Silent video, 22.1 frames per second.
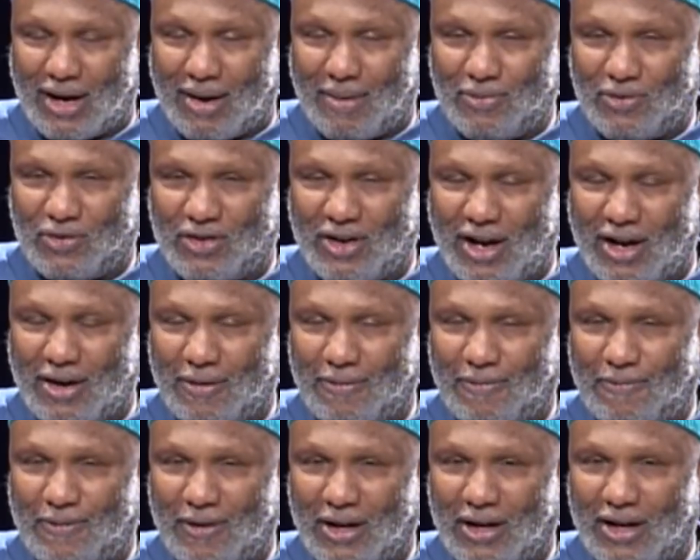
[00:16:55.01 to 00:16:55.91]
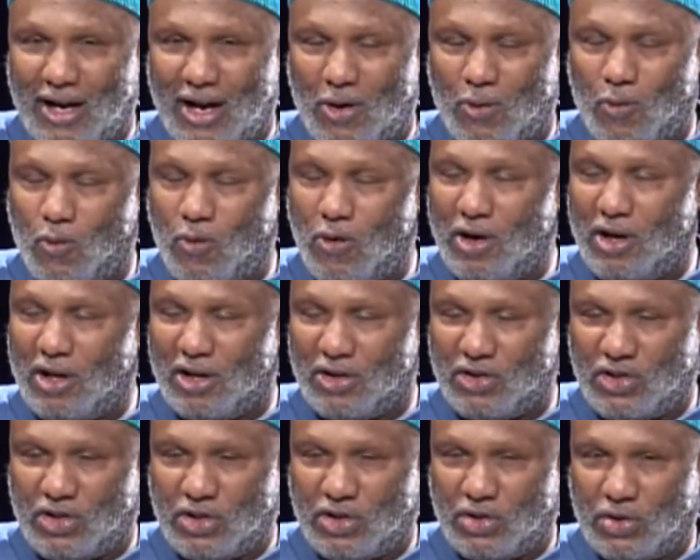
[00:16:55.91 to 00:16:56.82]
I'm trying to figure out what
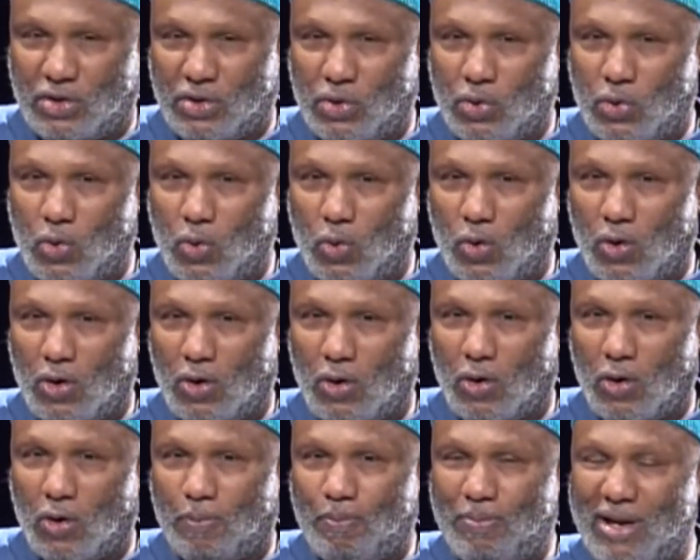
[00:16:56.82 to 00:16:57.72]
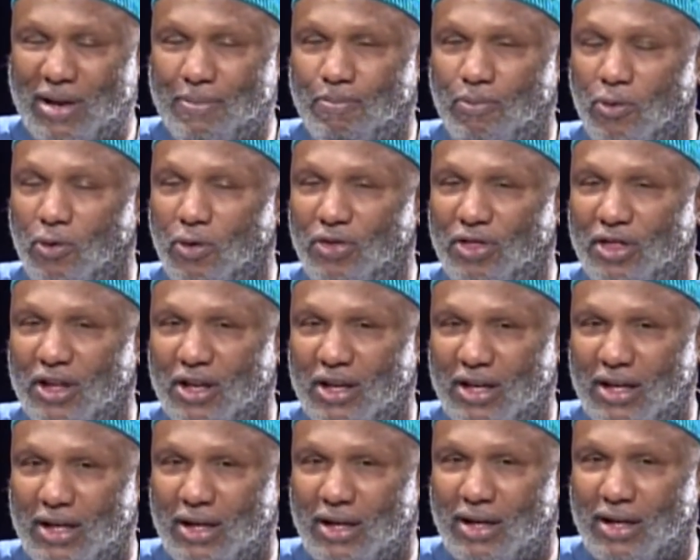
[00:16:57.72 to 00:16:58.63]
else is the new world or people with the
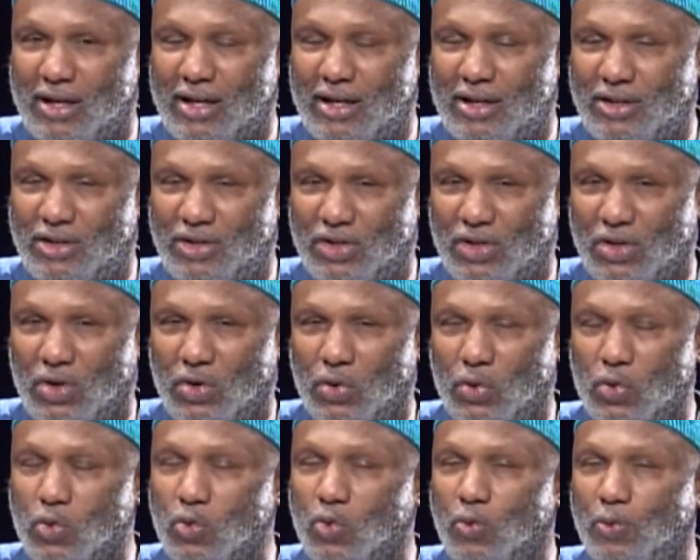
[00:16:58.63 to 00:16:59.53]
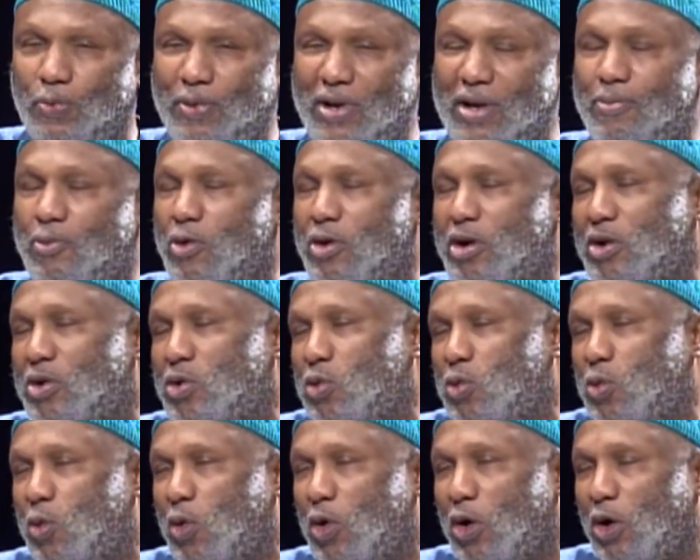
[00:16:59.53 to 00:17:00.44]
elites and the new people in
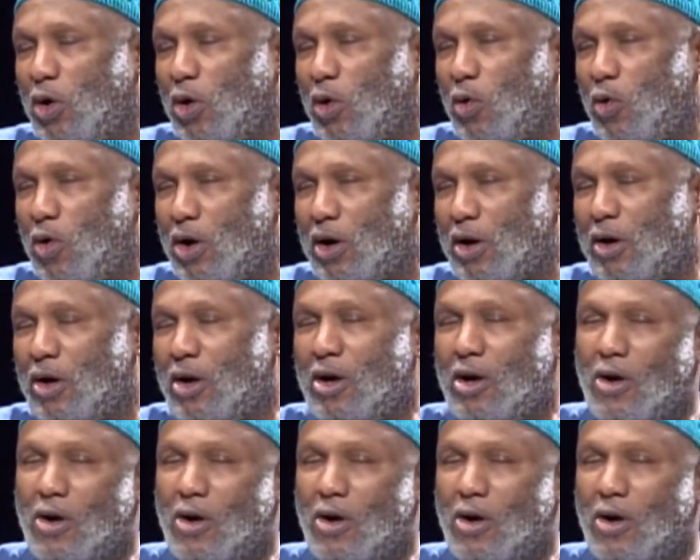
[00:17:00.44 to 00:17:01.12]
the new world order.